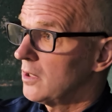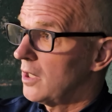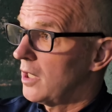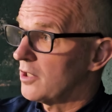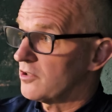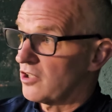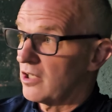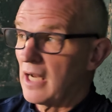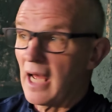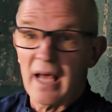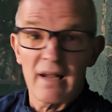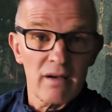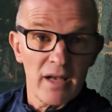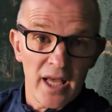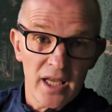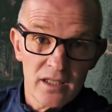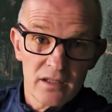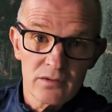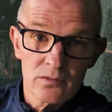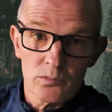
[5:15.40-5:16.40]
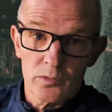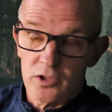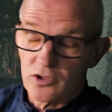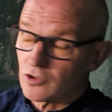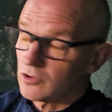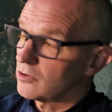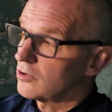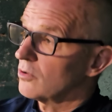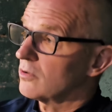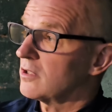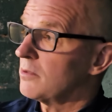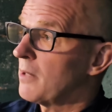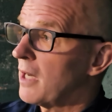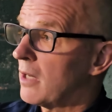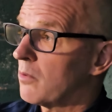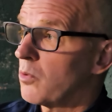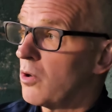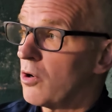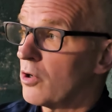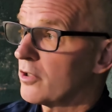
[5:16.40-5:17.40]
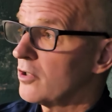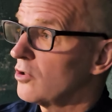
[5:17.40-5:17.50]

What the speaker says: as an outlet. We chucked him out wide,